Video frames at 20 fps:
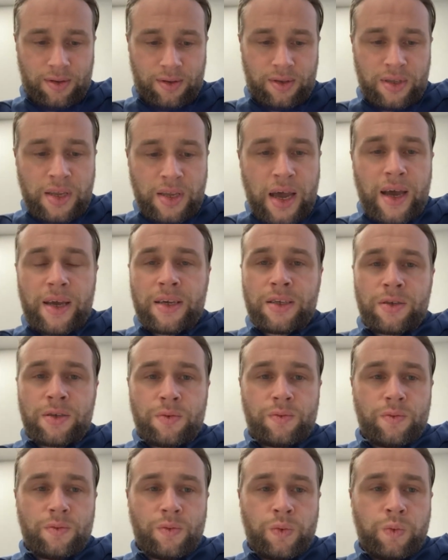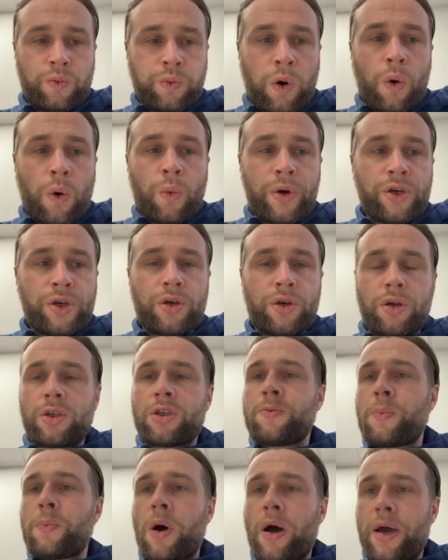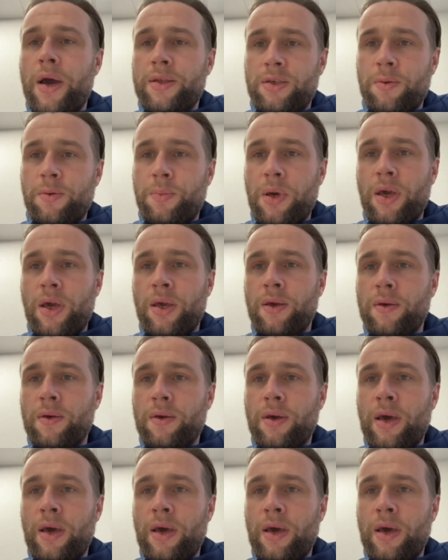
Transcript: that is what we should aspire to be.